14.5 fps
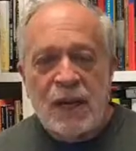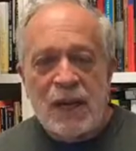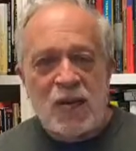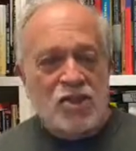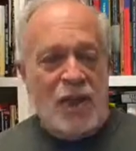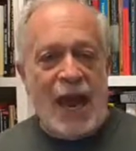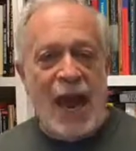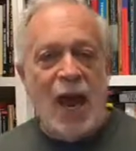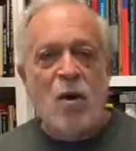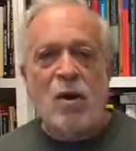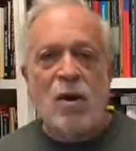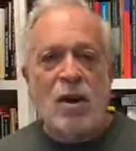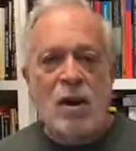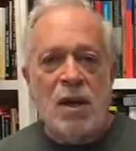is
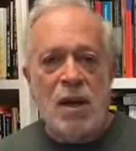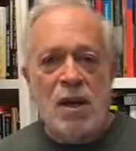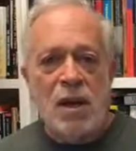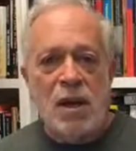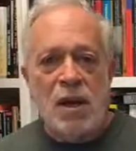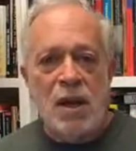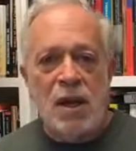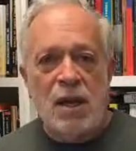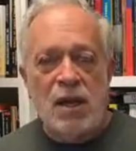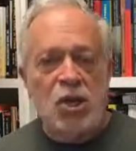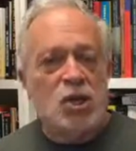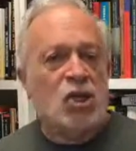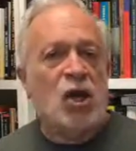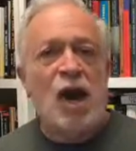our
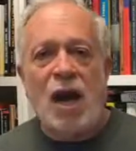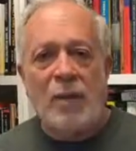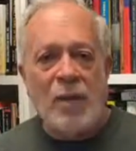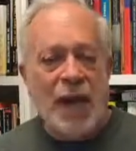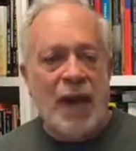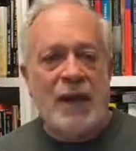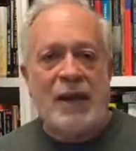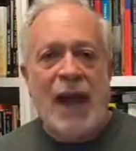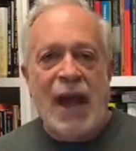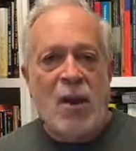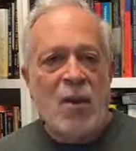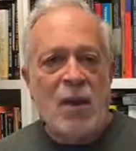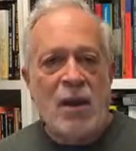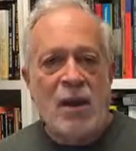job and
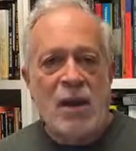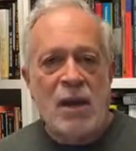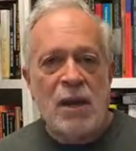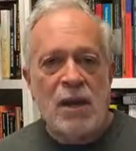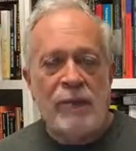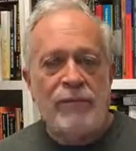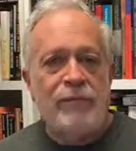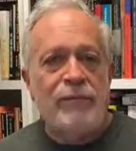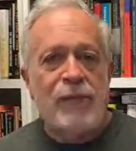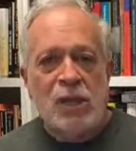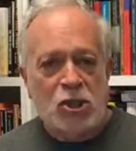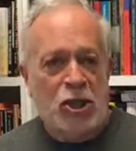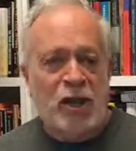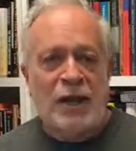our
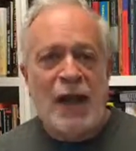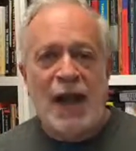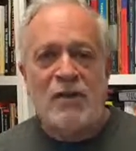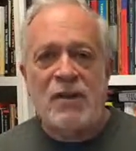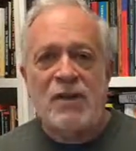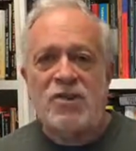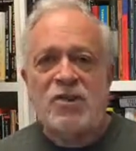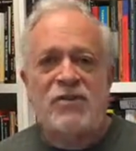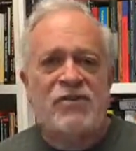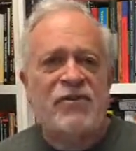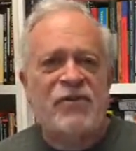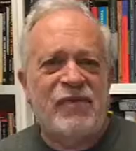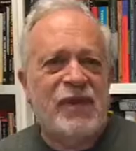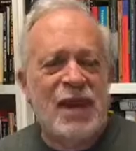mission and
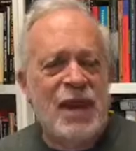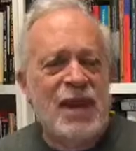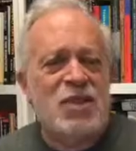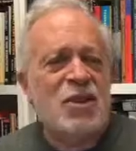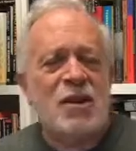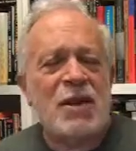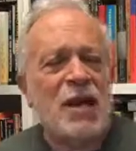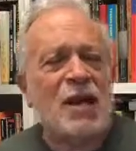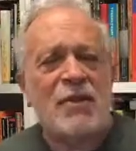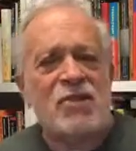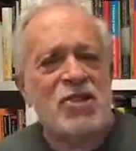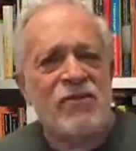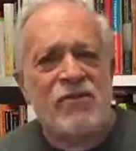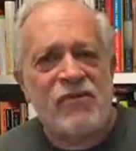is our kind
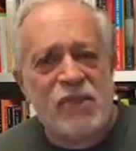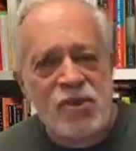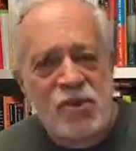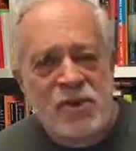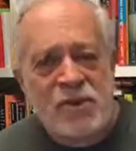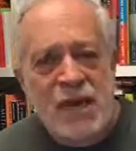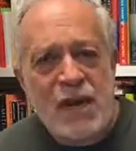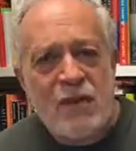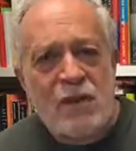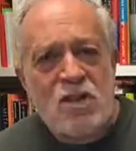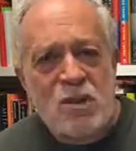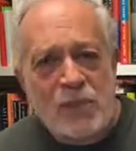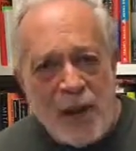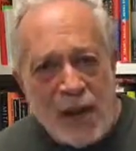of sufficient
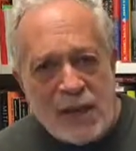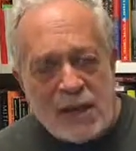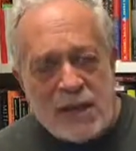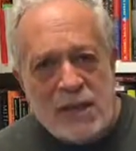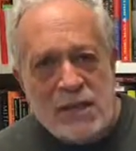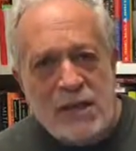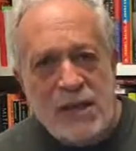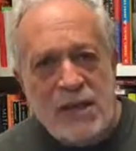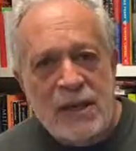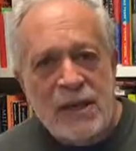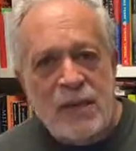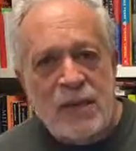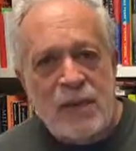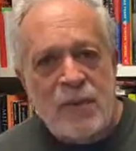response
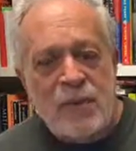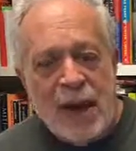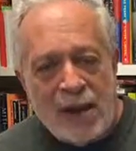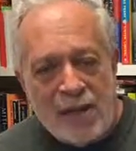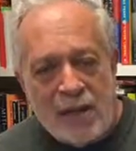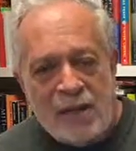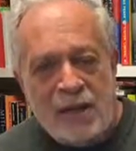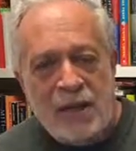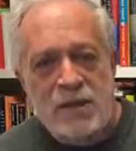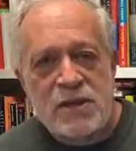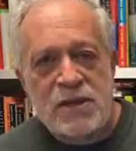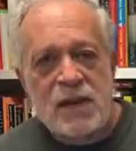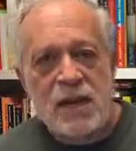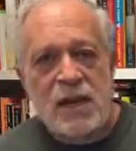to
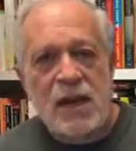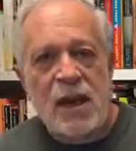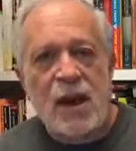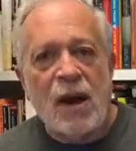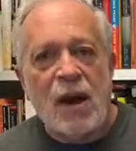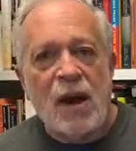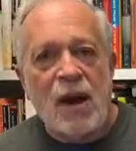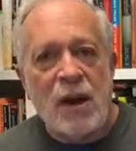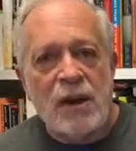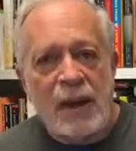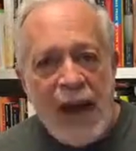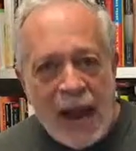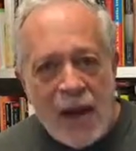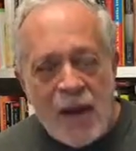politics are
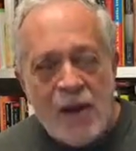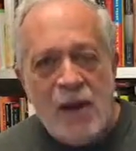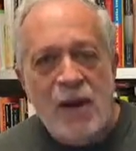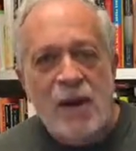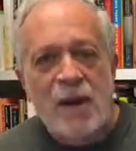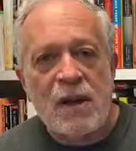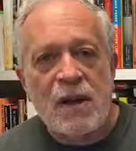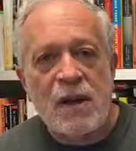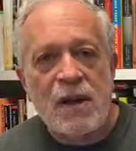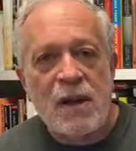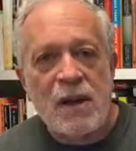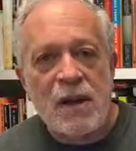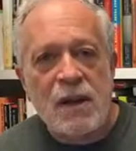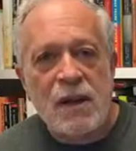now
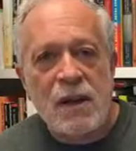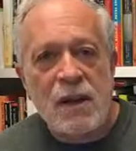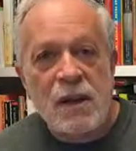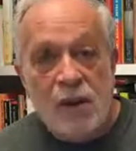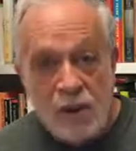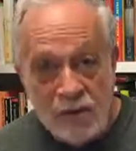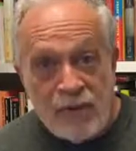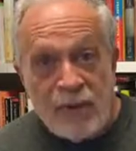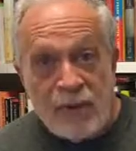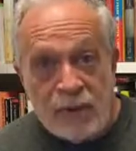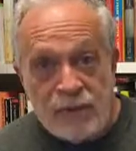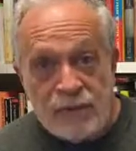over.